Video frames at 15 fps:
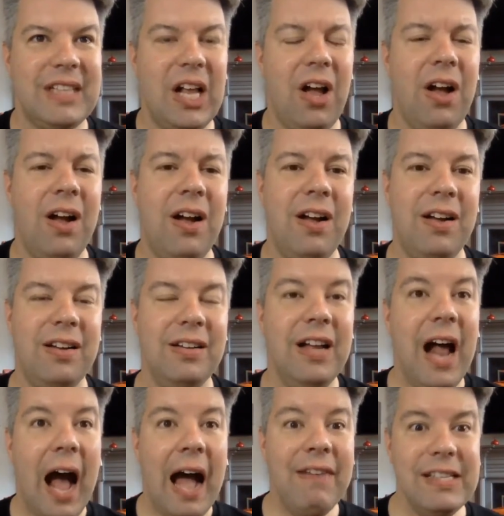oh,
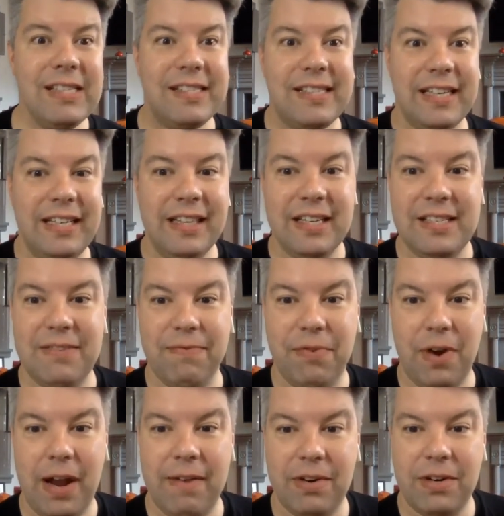I haven't seen this in
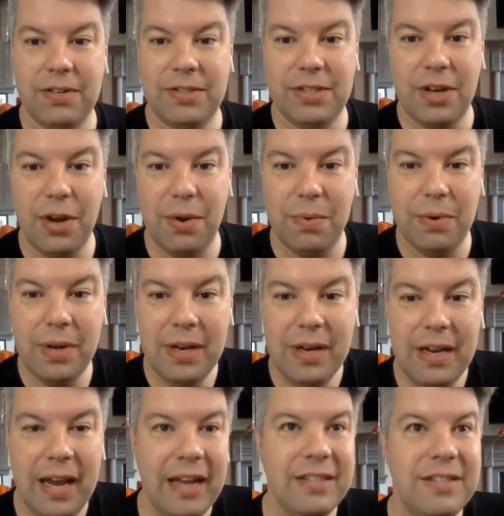forever, so
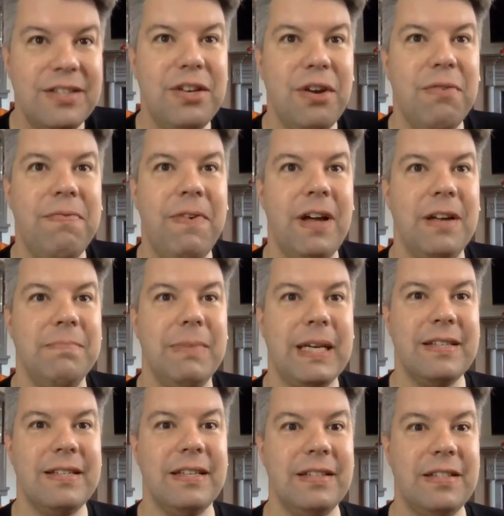it's so fun
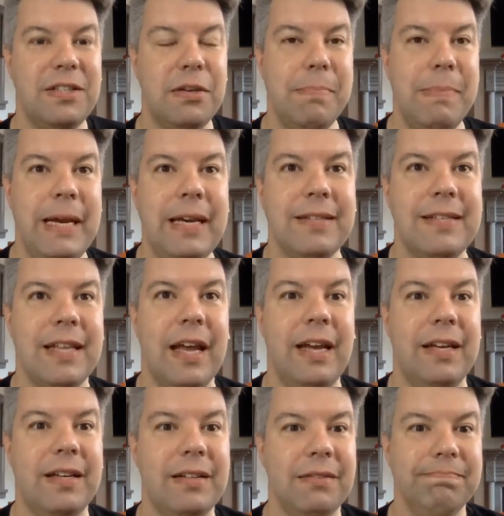because it, to me it's
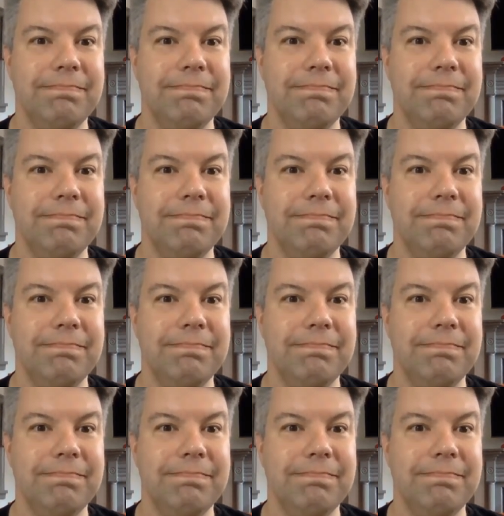like